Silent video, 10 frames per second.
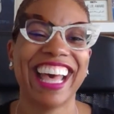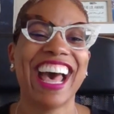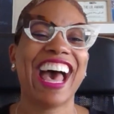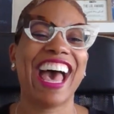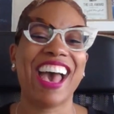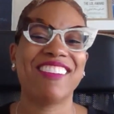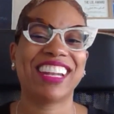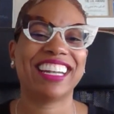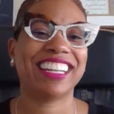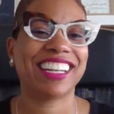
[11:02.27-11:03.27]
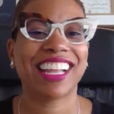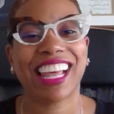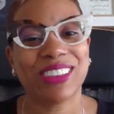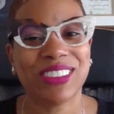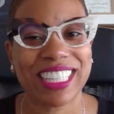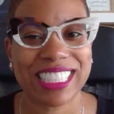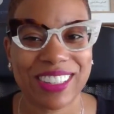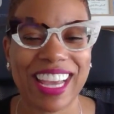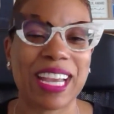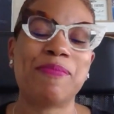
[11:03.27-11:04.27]
have an idea, and I'm like, oh, let's
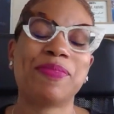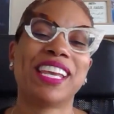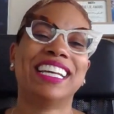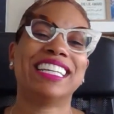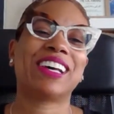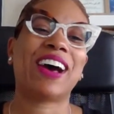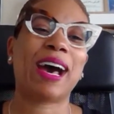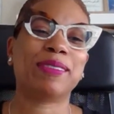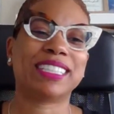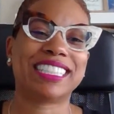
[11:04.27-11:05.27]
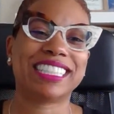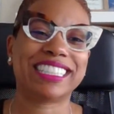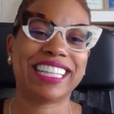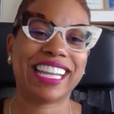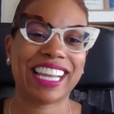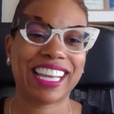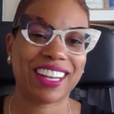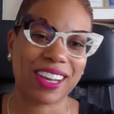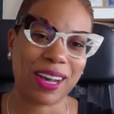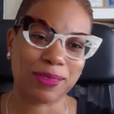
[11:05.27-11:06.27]
try it. So I was sitting in
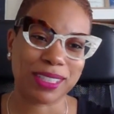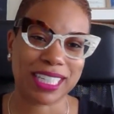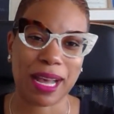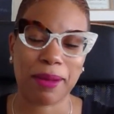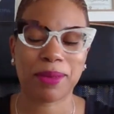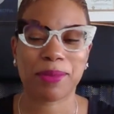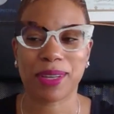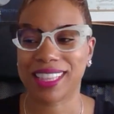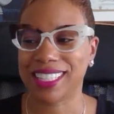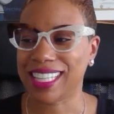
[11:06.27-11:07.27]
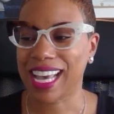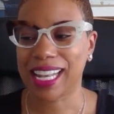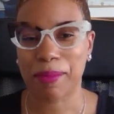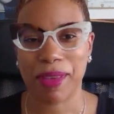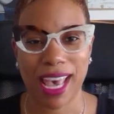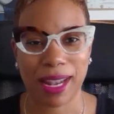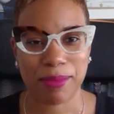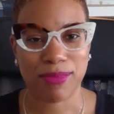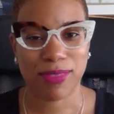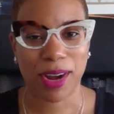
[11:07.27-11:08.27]
a coffee shop with this guy named
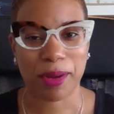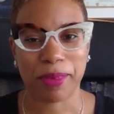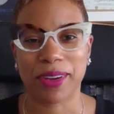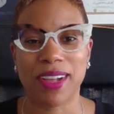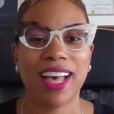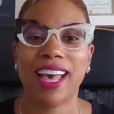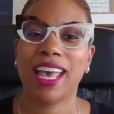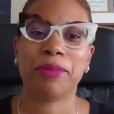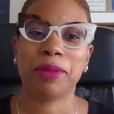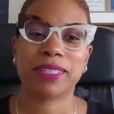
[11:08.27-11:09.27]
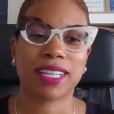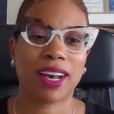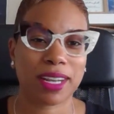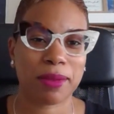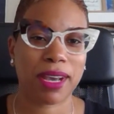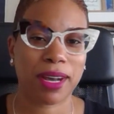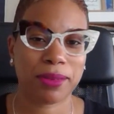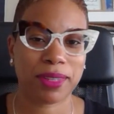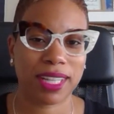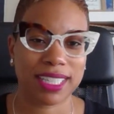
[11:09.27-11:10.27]
Adam Farmer, and we were talking
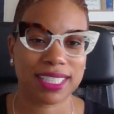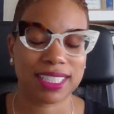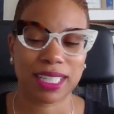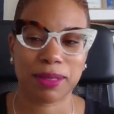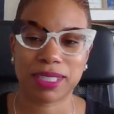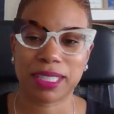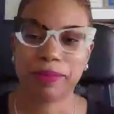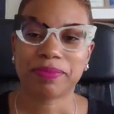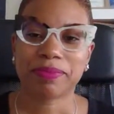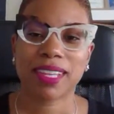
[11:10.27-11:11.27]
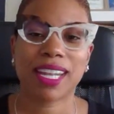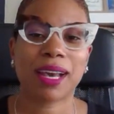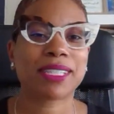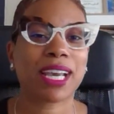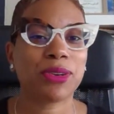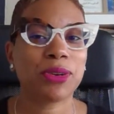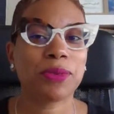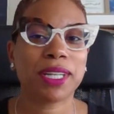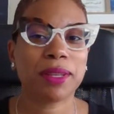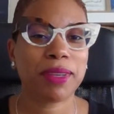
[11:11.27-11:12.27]
about relationships. And I was like, oh,
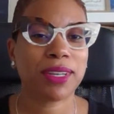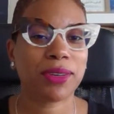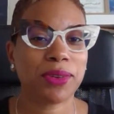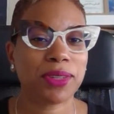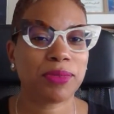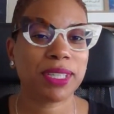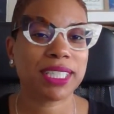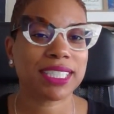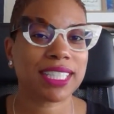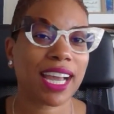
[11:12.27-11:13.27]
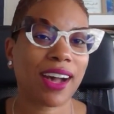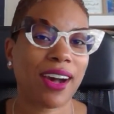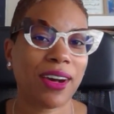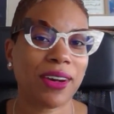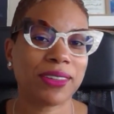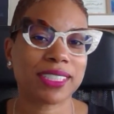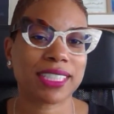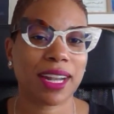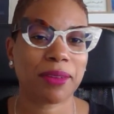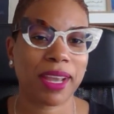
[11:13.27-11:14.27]
wouldn't it be cool if we just like all
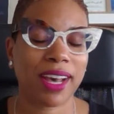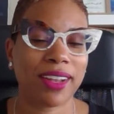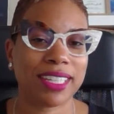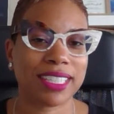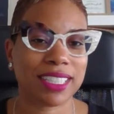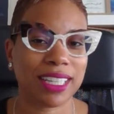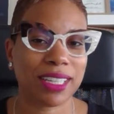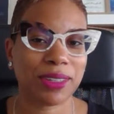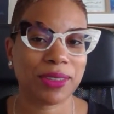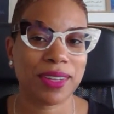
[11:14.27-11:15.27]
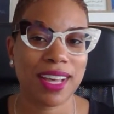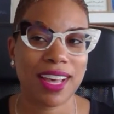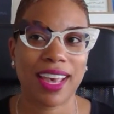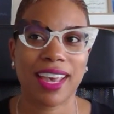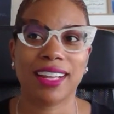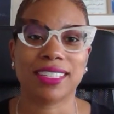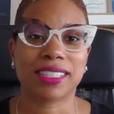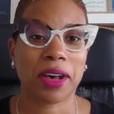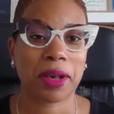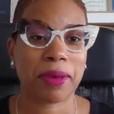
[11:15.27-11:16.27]
sat around and chill and
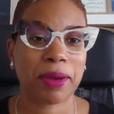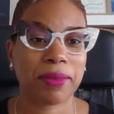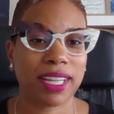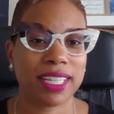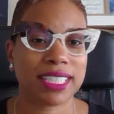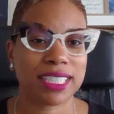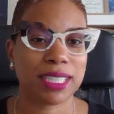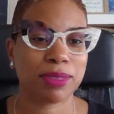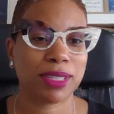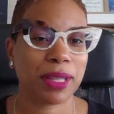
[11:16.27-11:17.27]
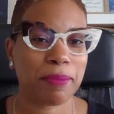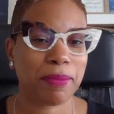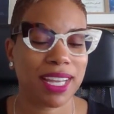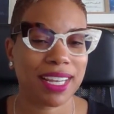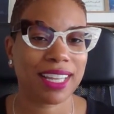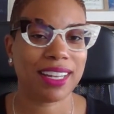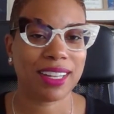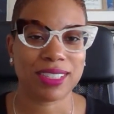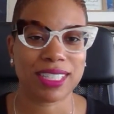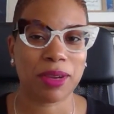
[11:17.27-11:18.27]
talk about relationships so that men can
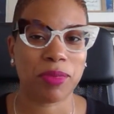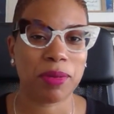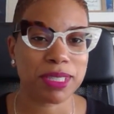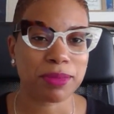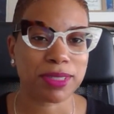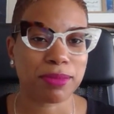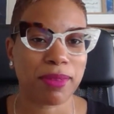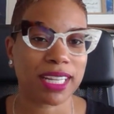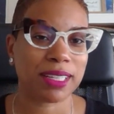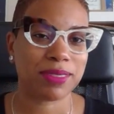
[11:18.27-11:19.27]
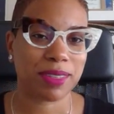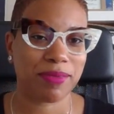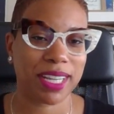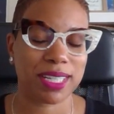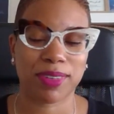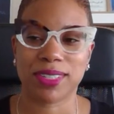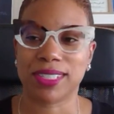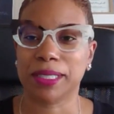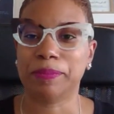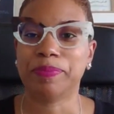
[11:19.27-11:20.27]
understand women's perspectives and vice
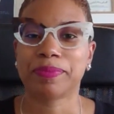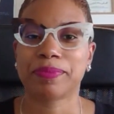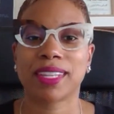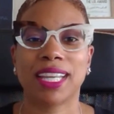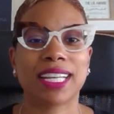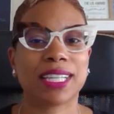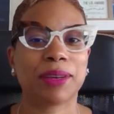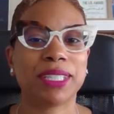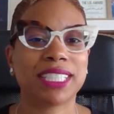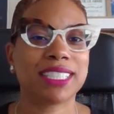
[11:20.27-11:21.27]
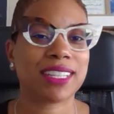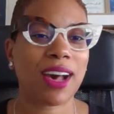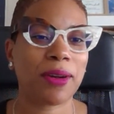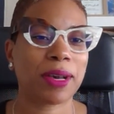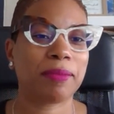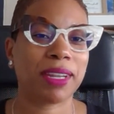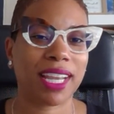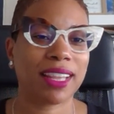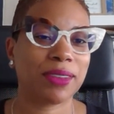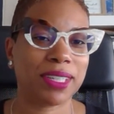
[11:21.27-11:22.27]
versa. And I was like, we should just all come
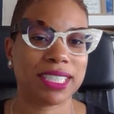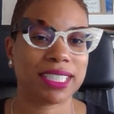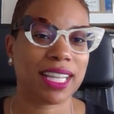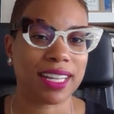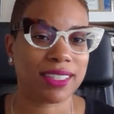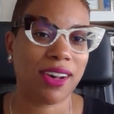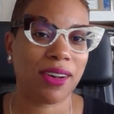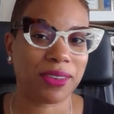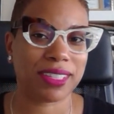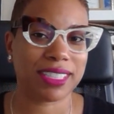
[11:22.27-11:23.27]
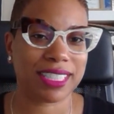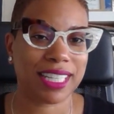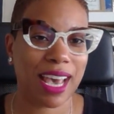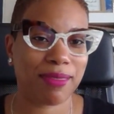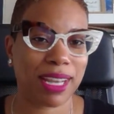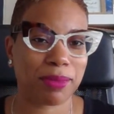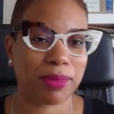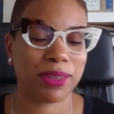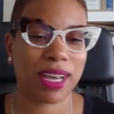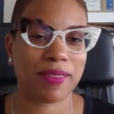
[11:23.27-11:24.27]
together and just like talk, just have like
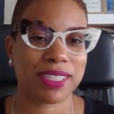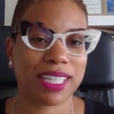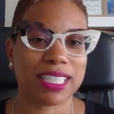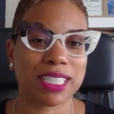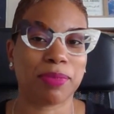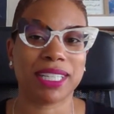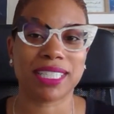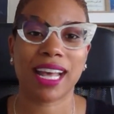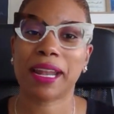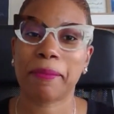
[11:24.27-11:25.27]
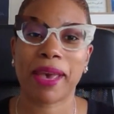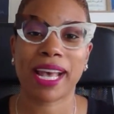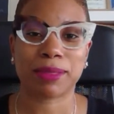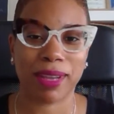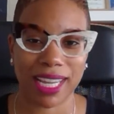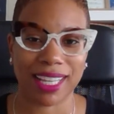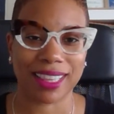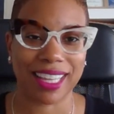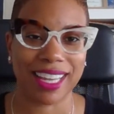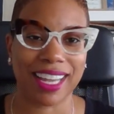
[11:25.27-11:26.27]
real conversations. But it's not a matchmaking
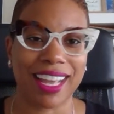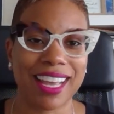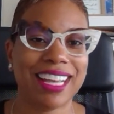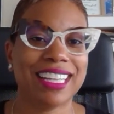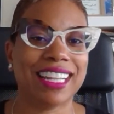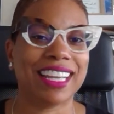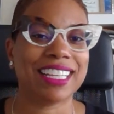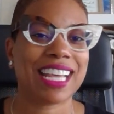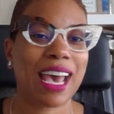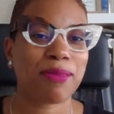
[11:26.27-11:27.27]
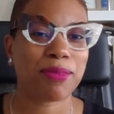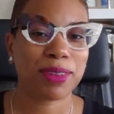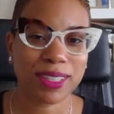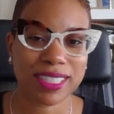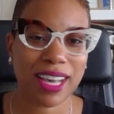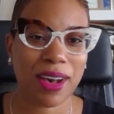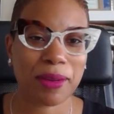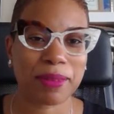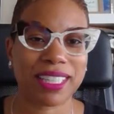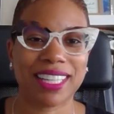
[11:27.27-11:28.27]
thing. Let's have real
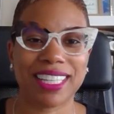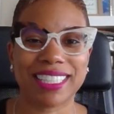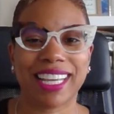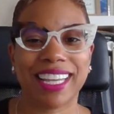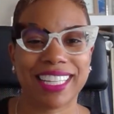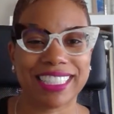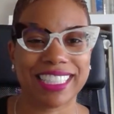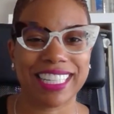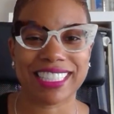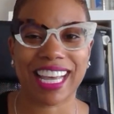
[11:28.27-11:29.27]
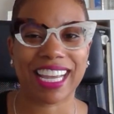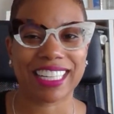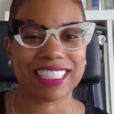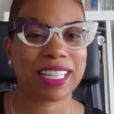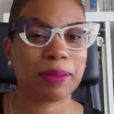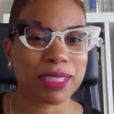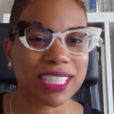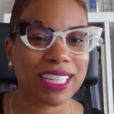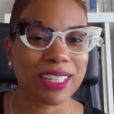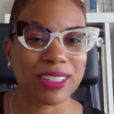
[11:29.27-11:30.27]
talk, but then let's say in jeans, like just come
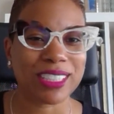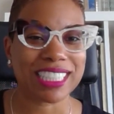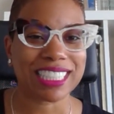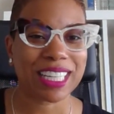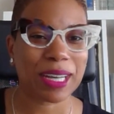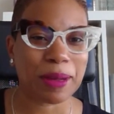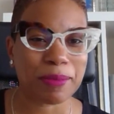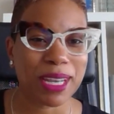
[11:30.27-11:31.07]
chill, just come